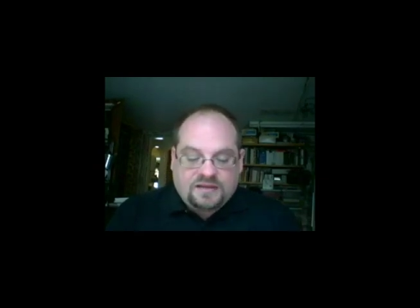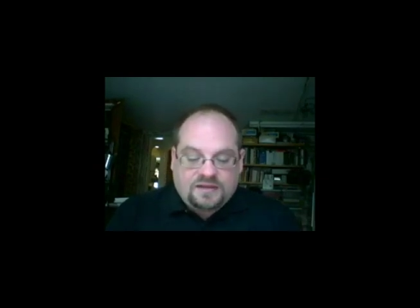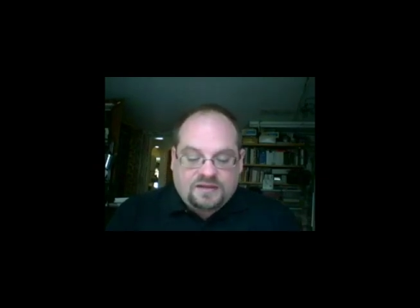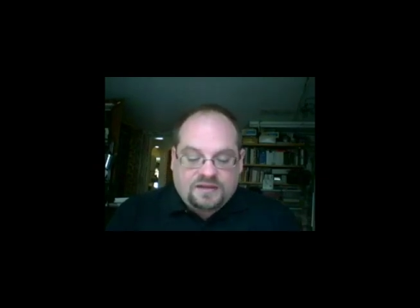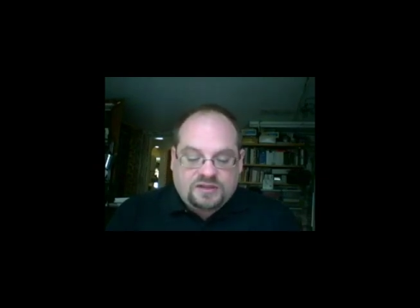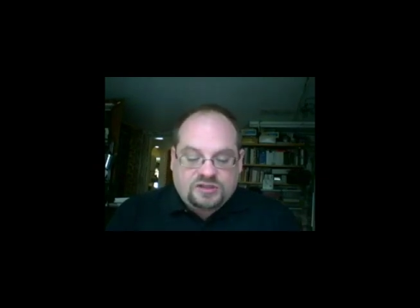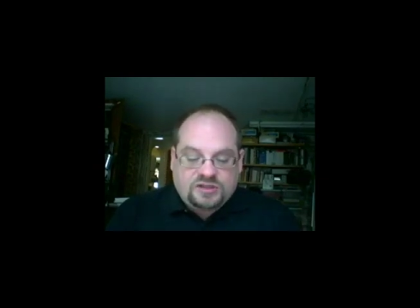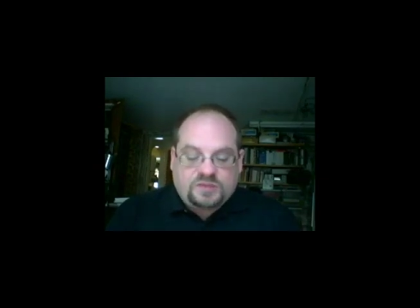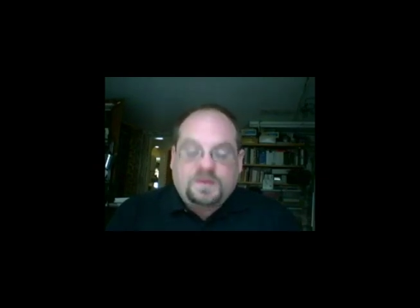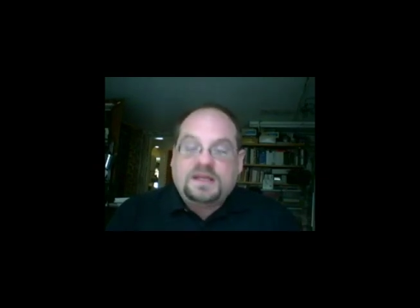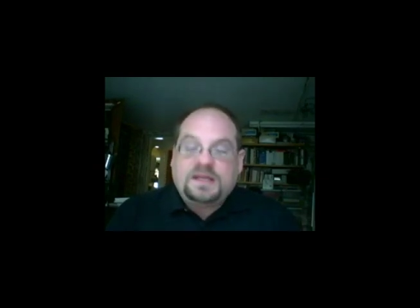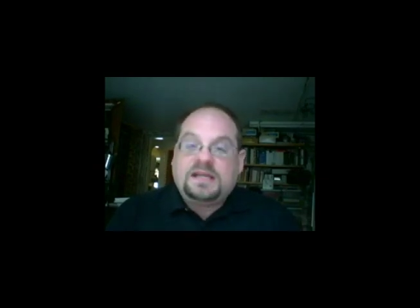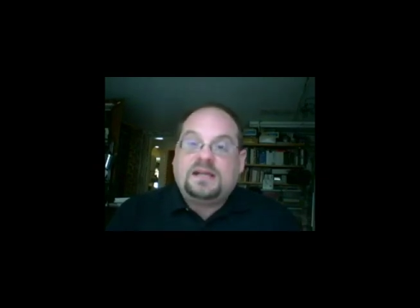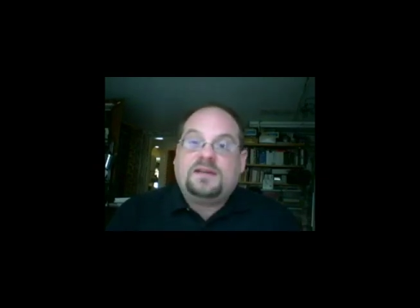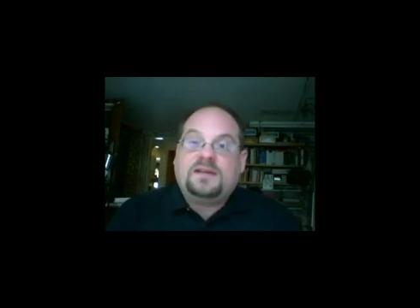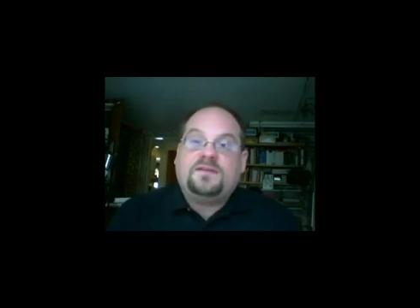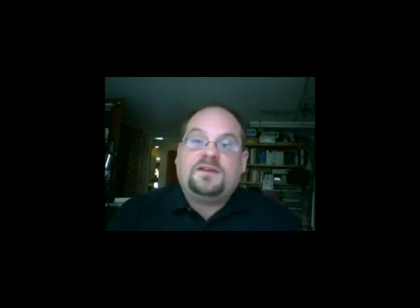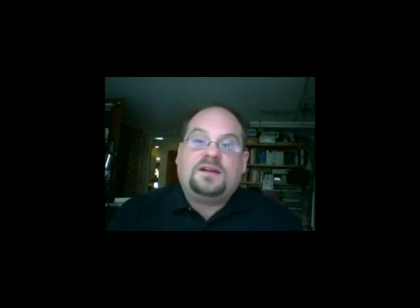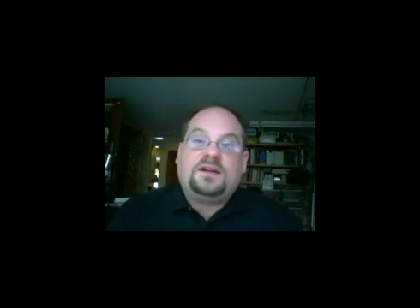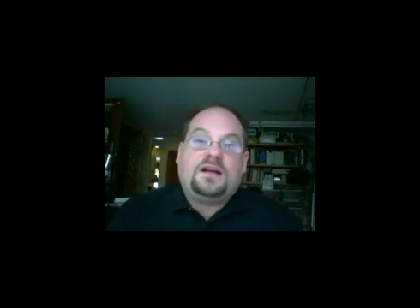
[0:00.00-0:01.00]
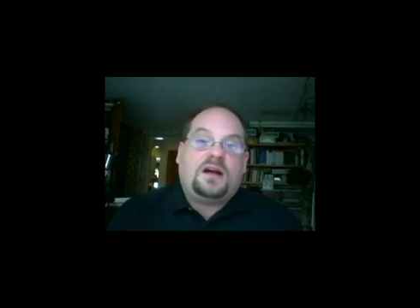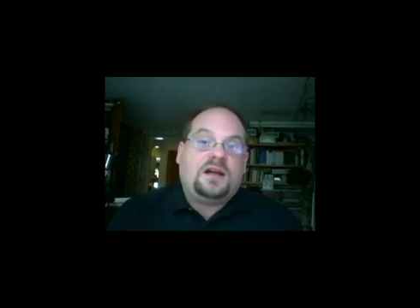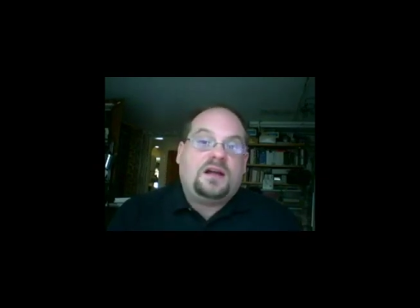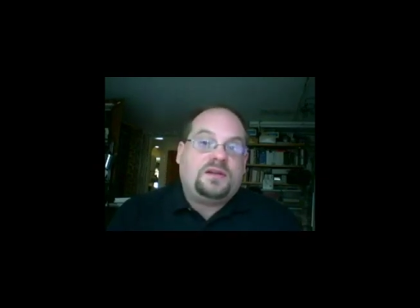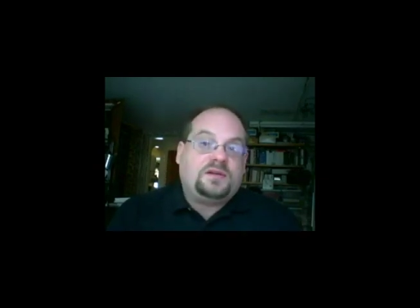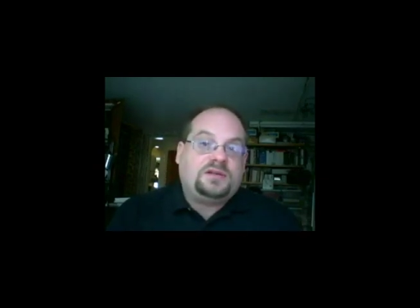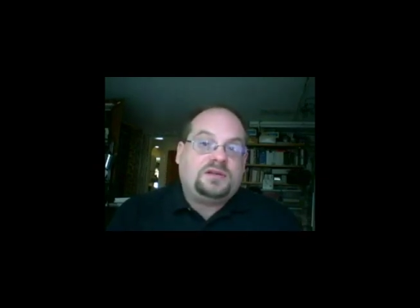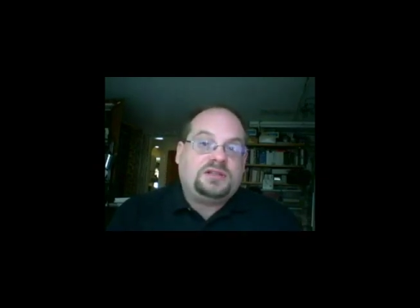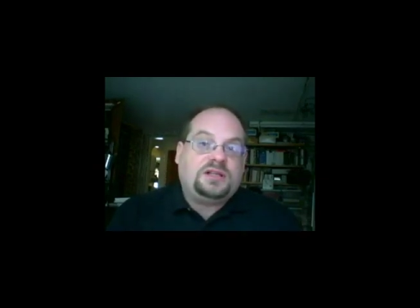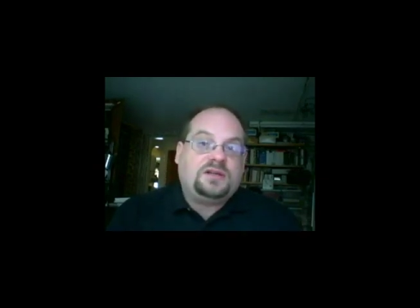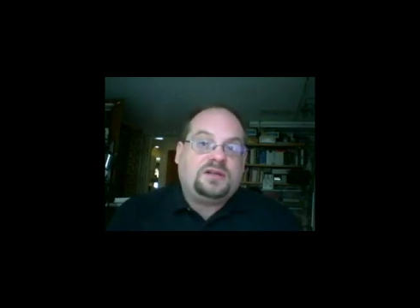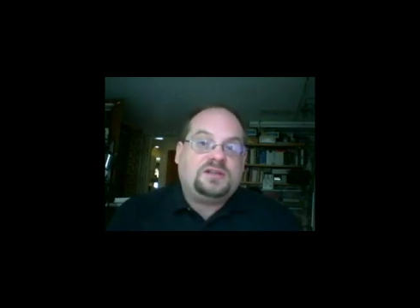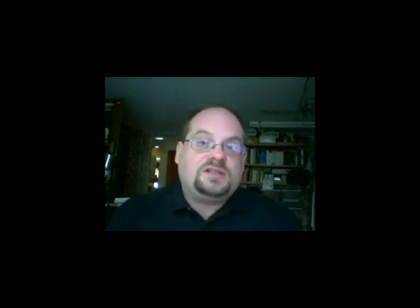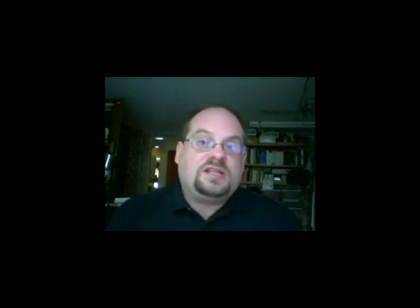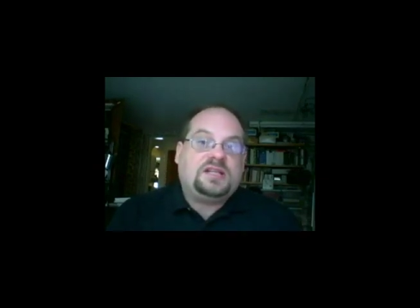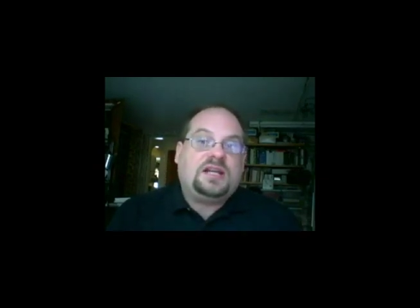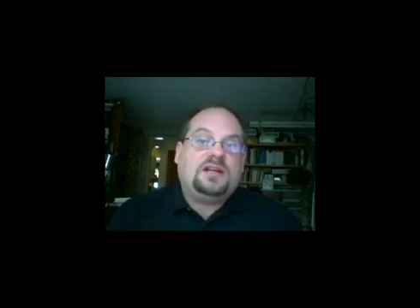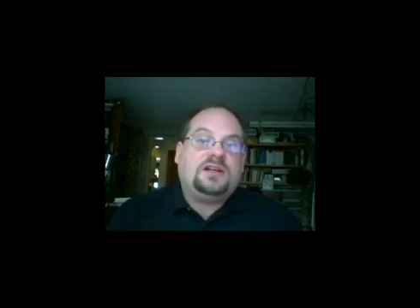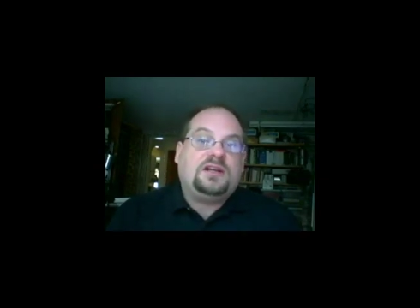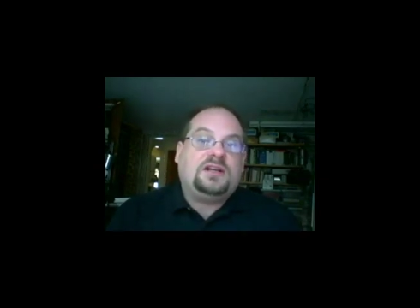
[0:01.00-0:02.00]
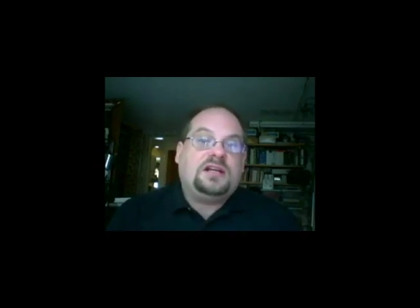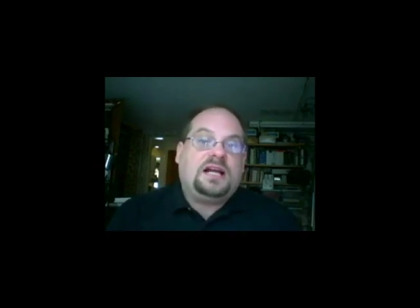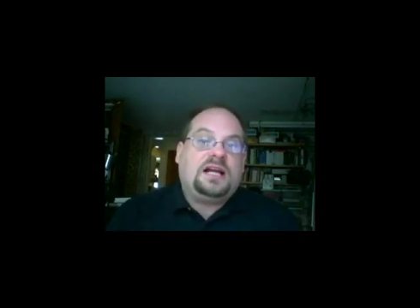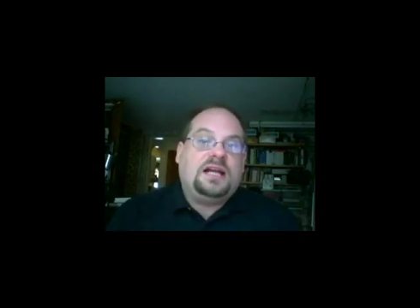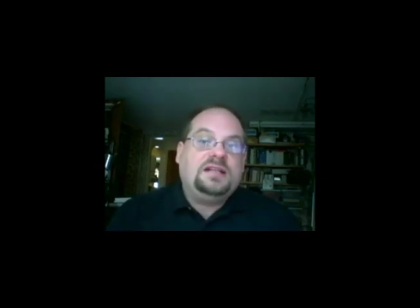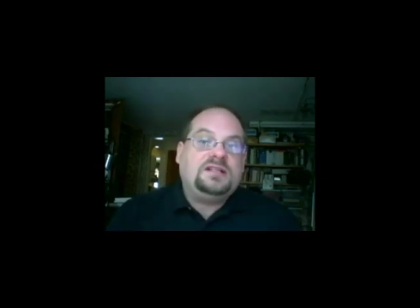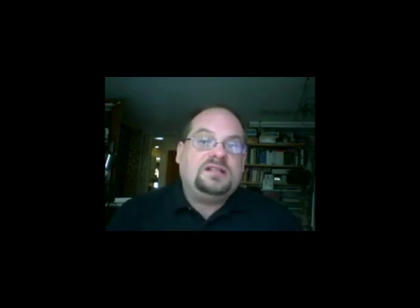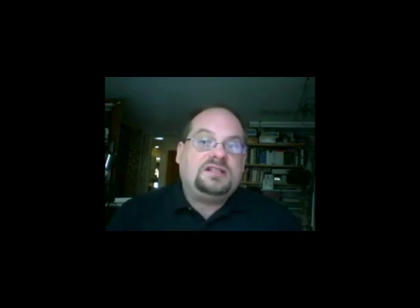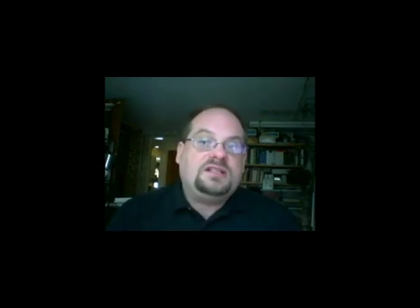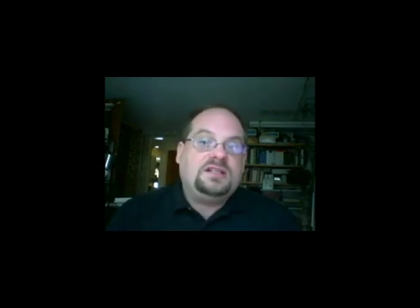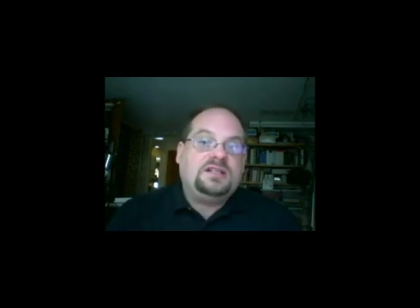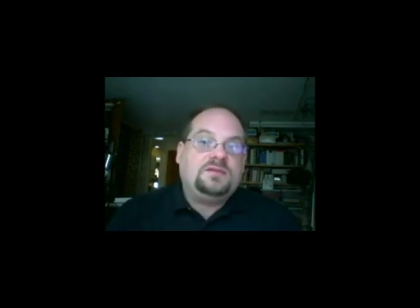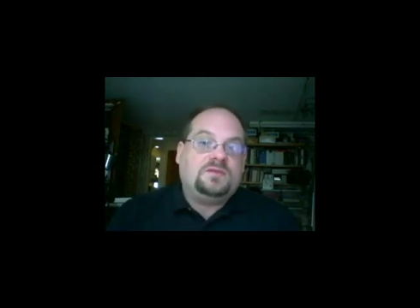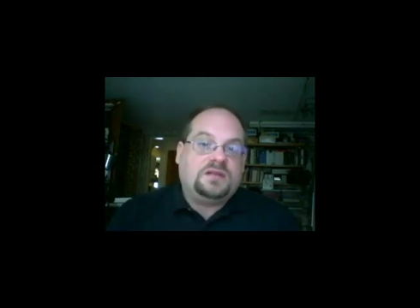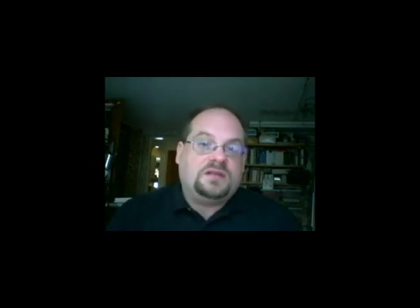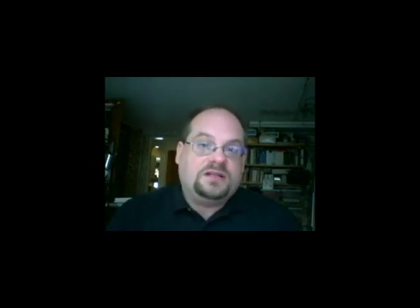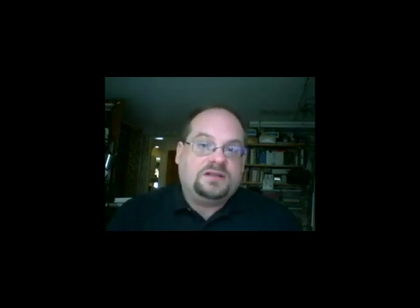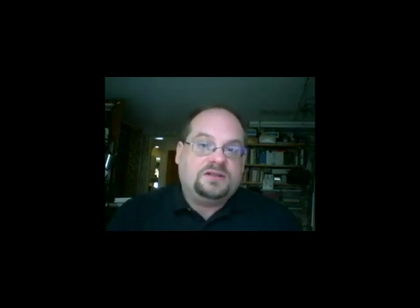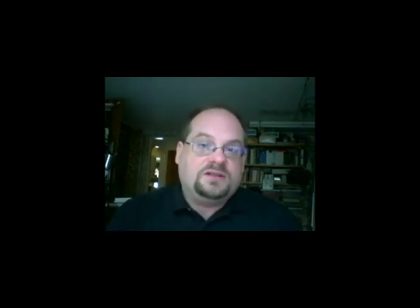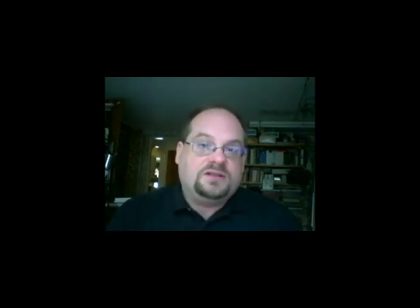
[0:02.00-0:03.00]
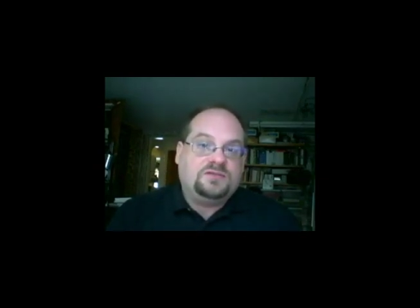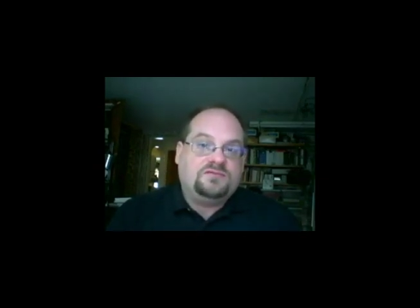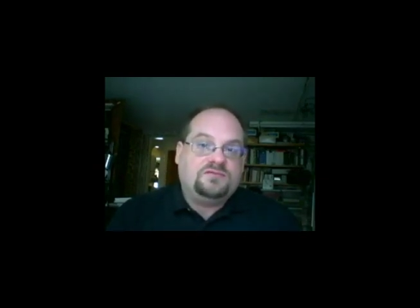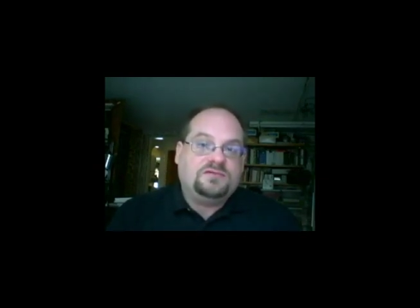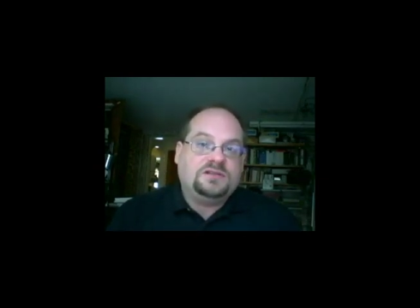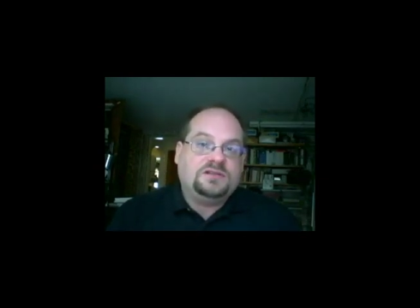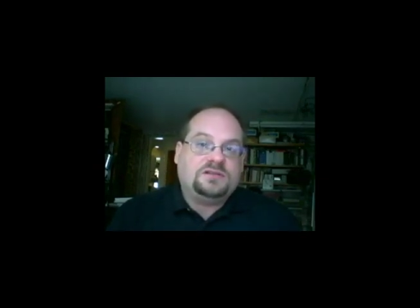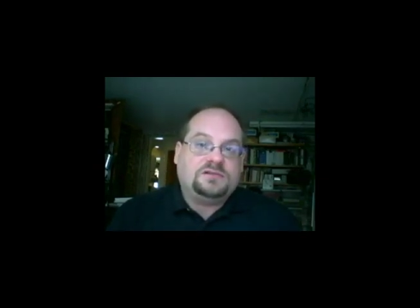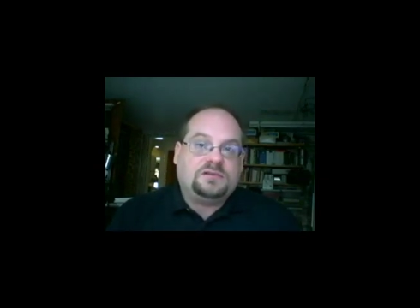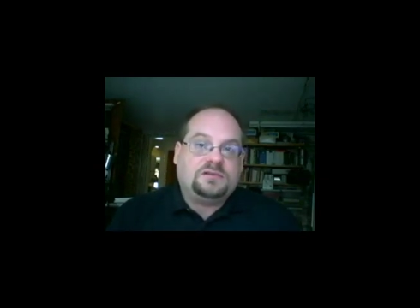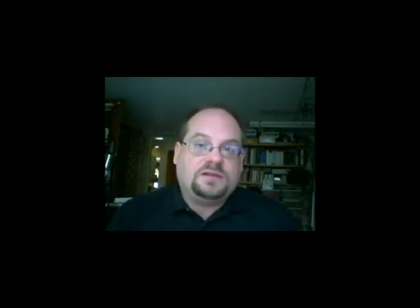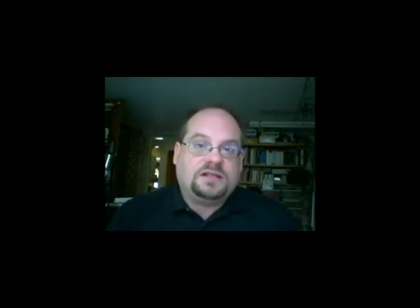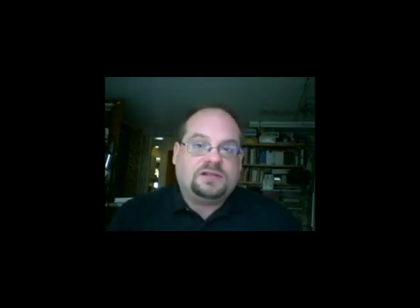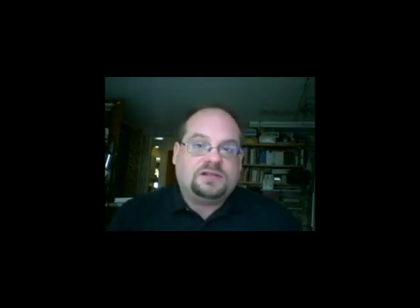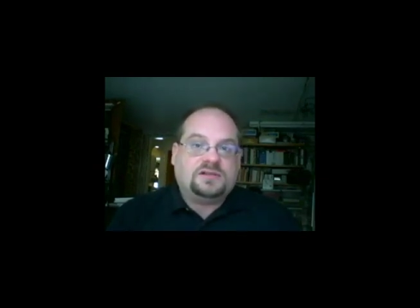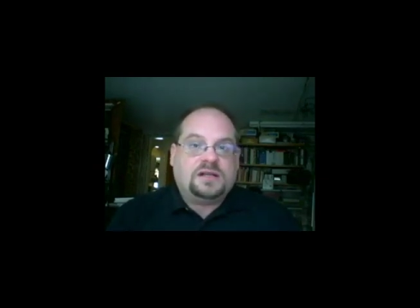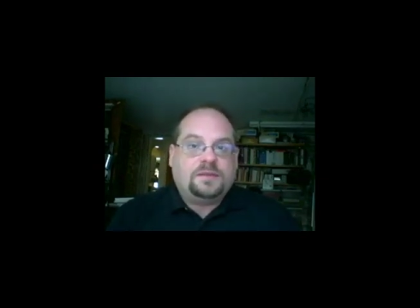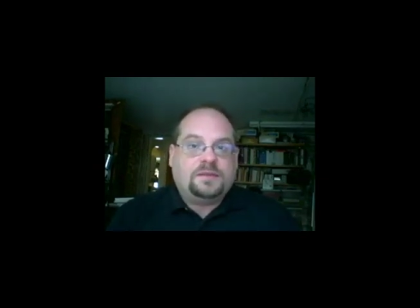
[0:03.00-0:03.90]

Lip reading: speaking of author Sharon Skinner, I just did want to real quick drop